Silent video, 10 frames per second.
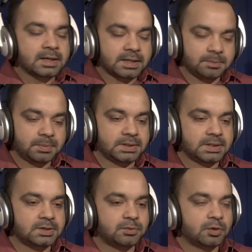
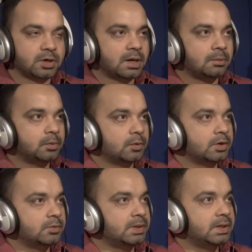repeated program
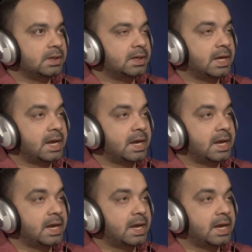will be